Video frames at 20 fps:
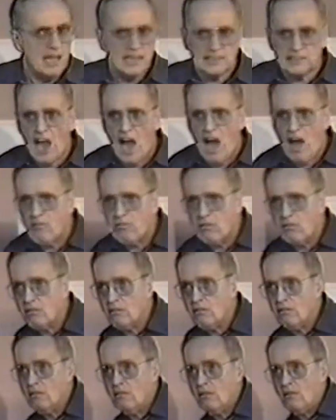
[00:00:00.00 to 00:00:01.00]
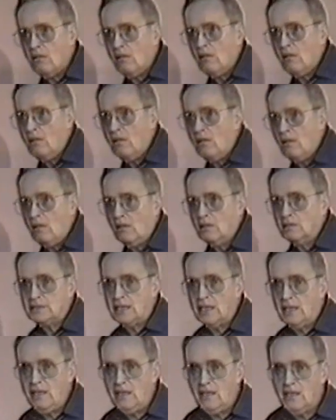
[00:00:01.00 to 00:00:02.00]
Let's go.
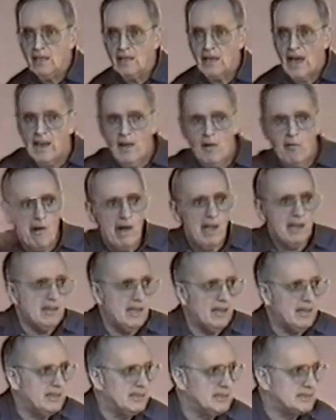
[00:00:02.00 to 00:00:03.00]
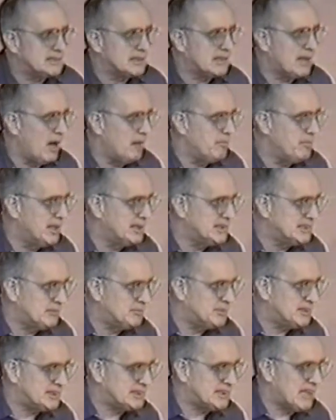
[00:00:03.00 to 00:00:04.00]
See? I don't want none of this
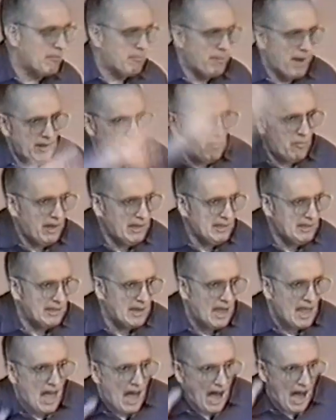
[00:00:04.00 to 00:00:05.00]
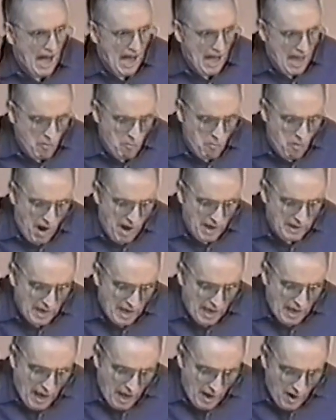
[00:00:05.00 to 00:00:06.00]
communism to stop. I don't want none. I want
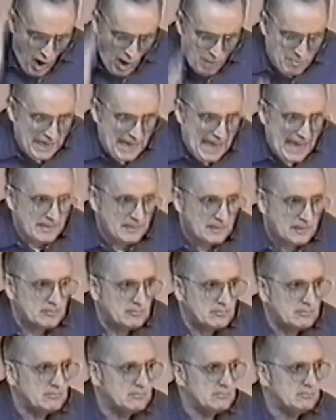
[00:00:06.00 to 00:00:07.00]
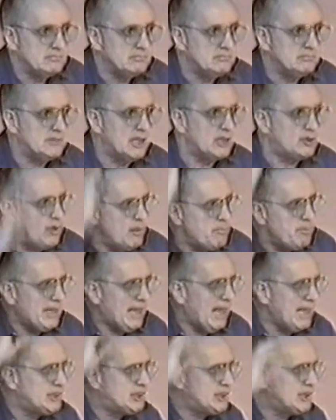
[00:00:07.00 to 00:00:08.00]
an Armageddon, a
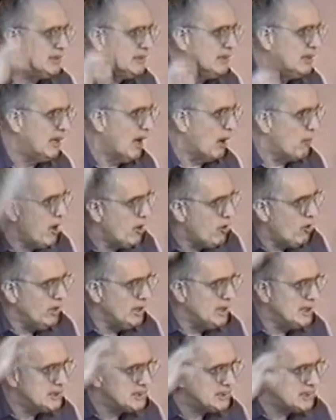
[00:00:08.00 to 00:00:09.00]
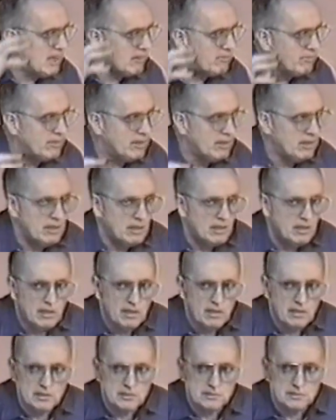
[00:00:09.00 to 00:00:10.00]
tribulation. I want all of this stuff.
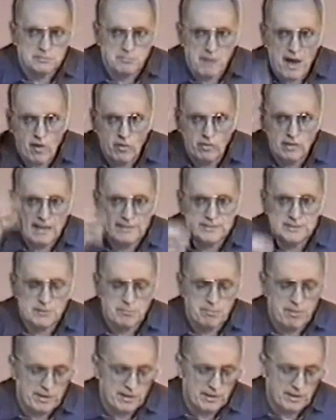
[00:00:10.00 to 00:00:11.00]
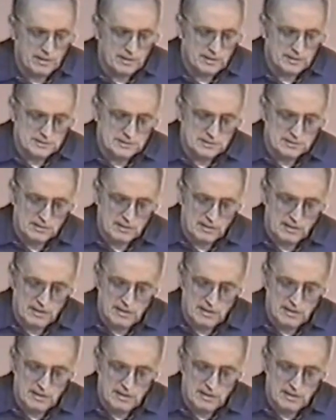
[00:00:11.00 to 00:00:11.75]
My whole life's depending on this.